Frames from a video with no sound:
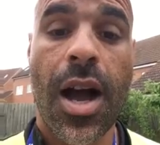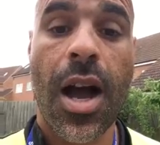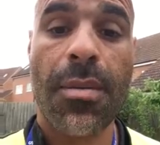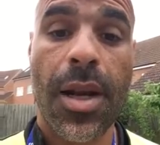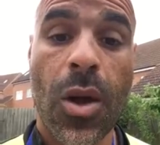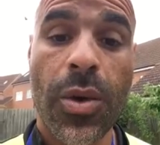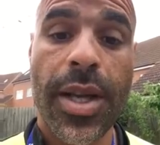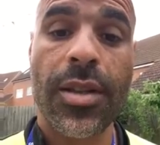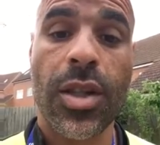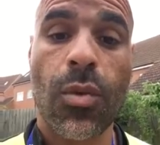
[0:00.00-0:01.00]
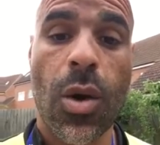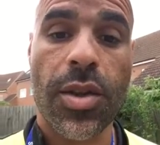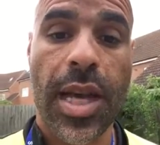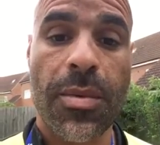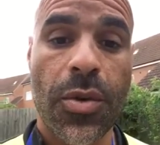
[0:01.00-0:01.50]
Upload it into the
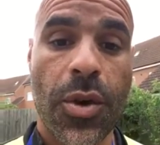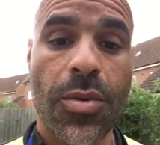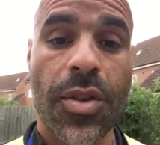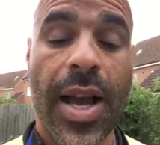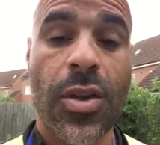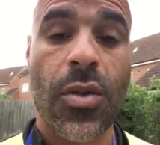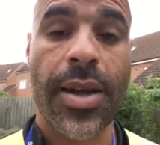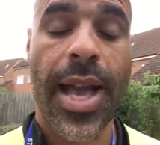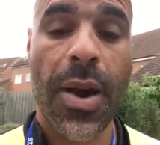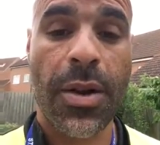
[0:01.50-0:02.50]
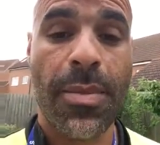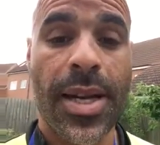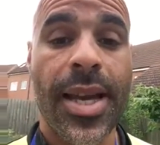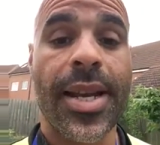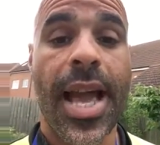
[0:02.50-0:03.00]
WhatsApp group so that's your
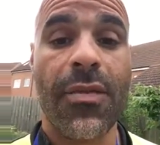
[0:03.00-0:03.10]
accountability and